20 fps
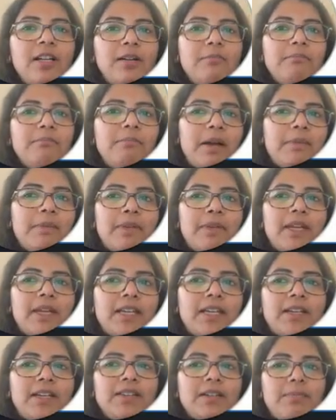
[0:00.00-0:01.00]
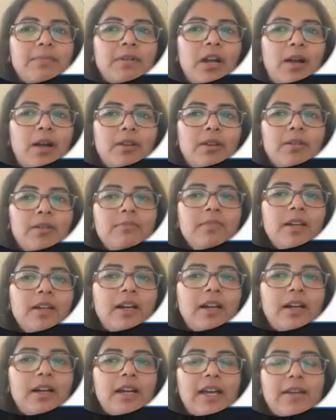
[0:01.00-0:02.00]
by breaking the problem
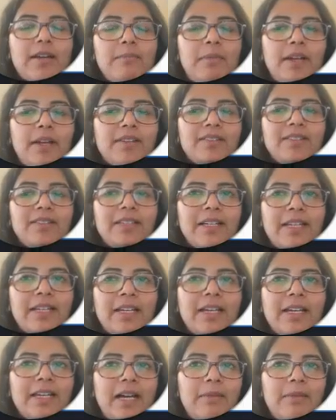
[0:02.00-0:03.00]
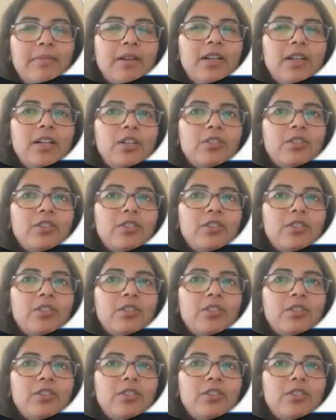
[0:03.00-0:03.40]
and by setting it up